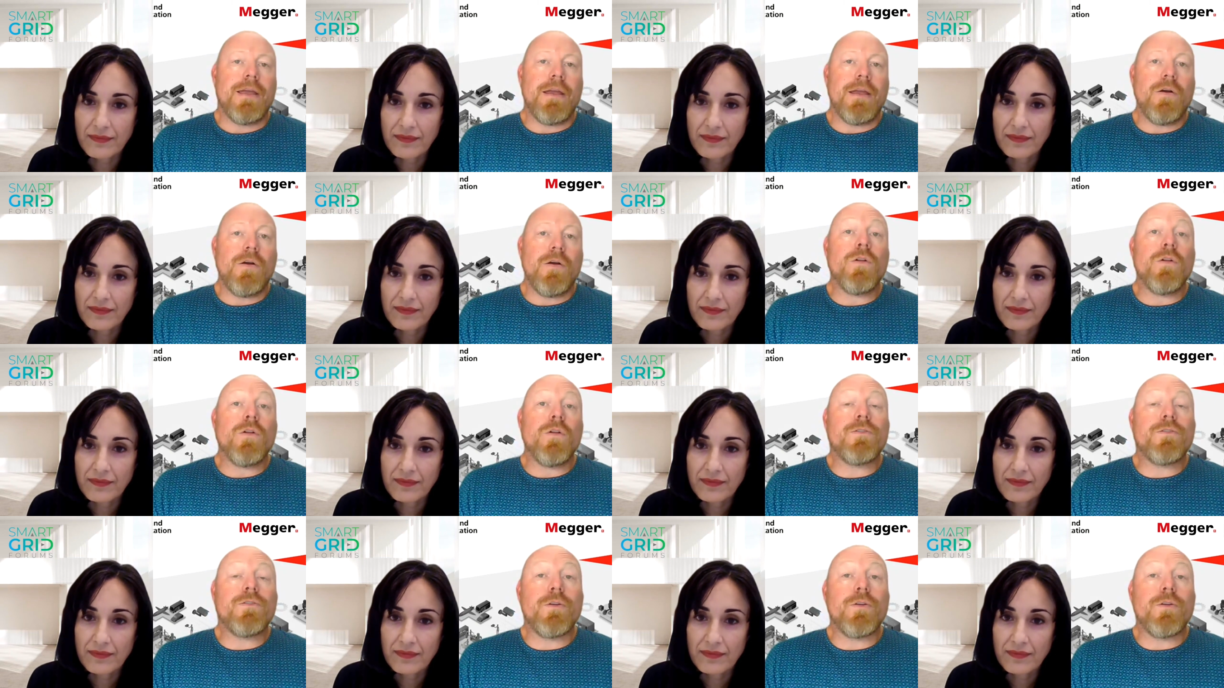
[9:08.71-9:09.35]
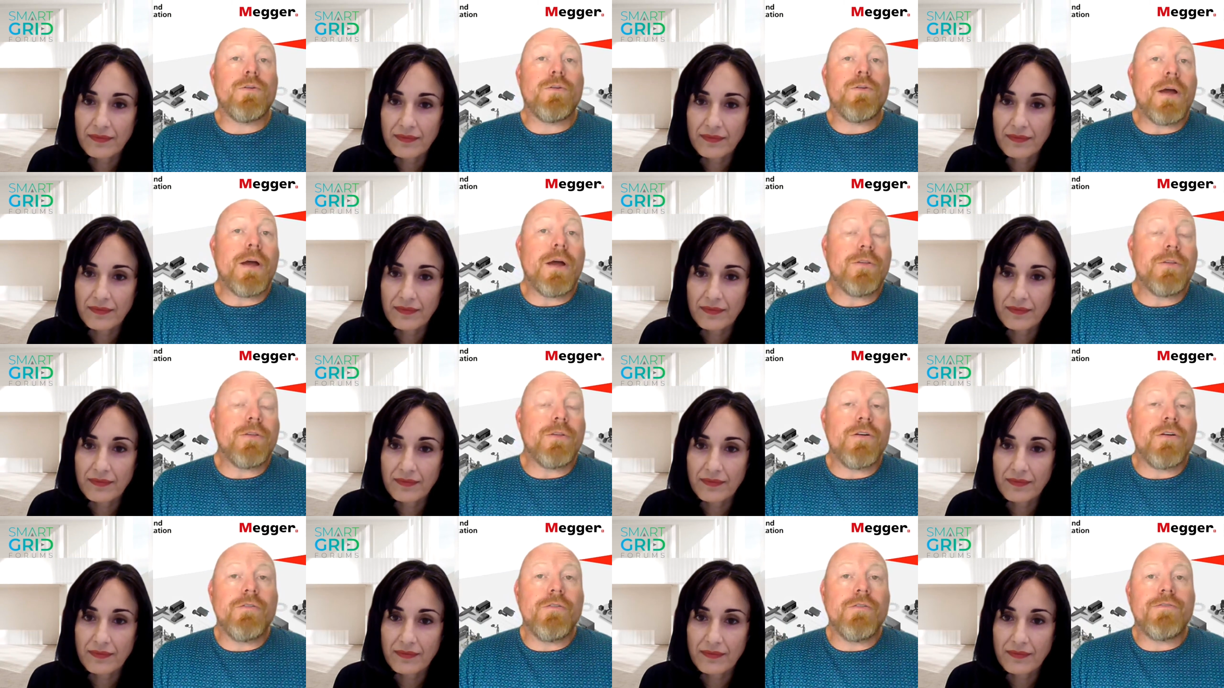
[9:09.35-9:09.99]
Speaker 1: Uh, also,
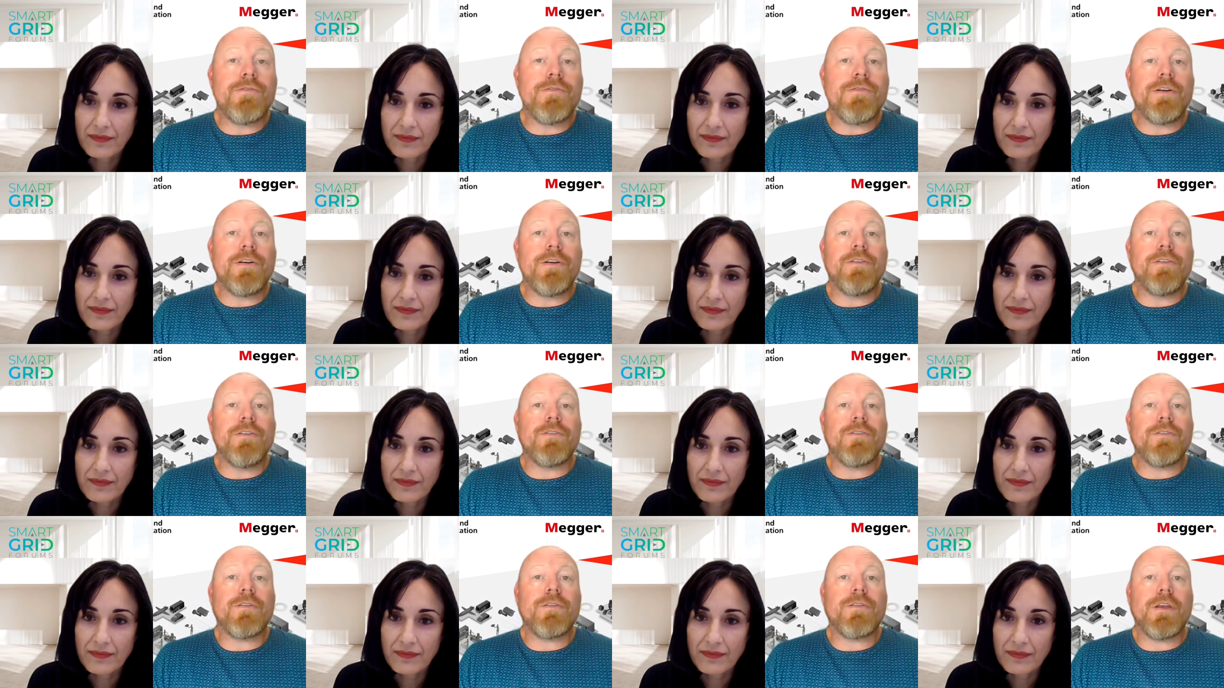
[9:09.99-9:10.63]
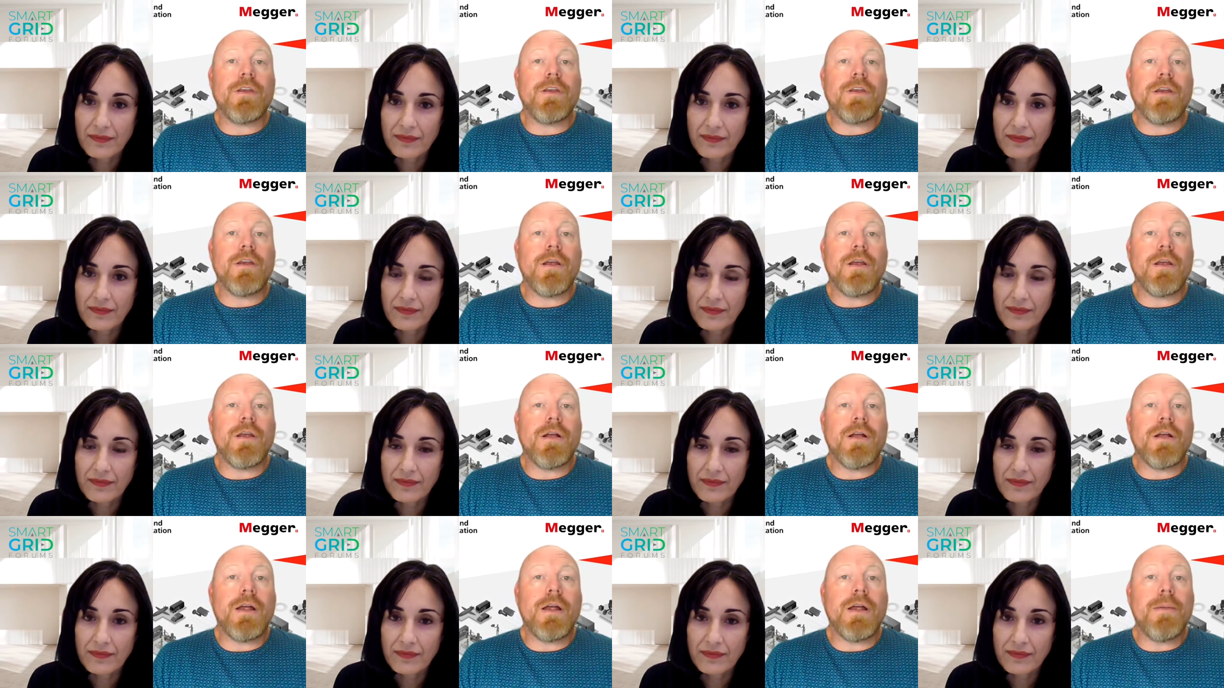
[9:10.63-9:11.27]
throughout the conference,
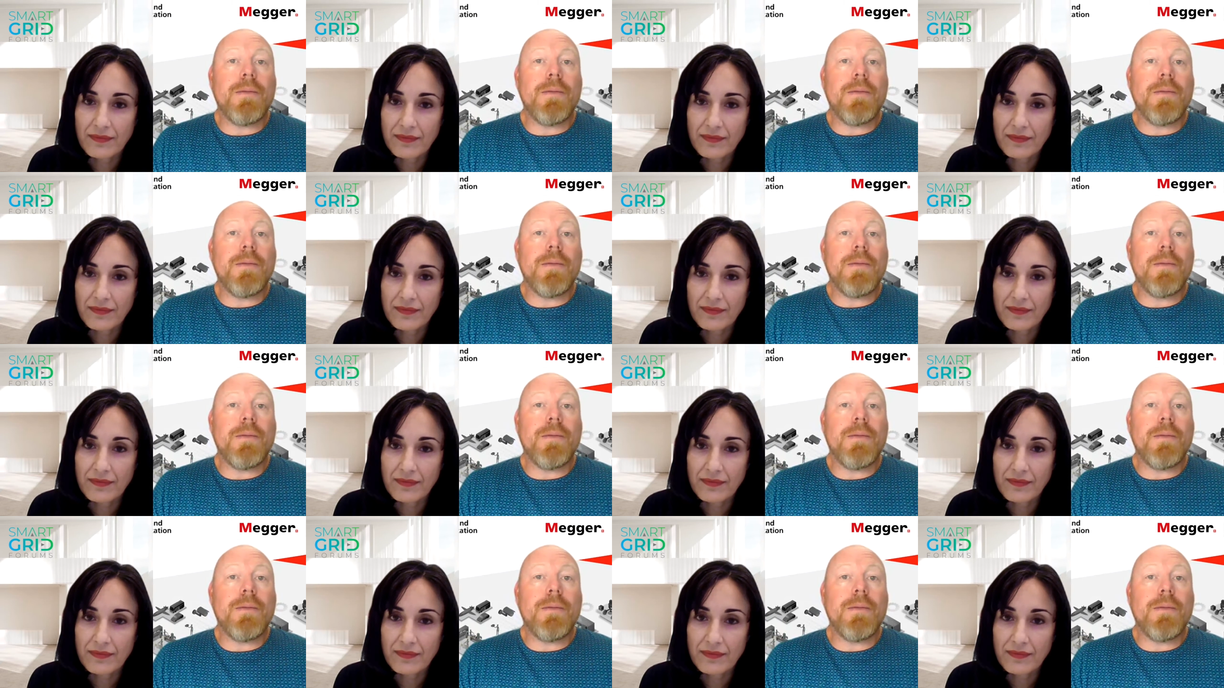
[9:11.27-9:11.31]
uh,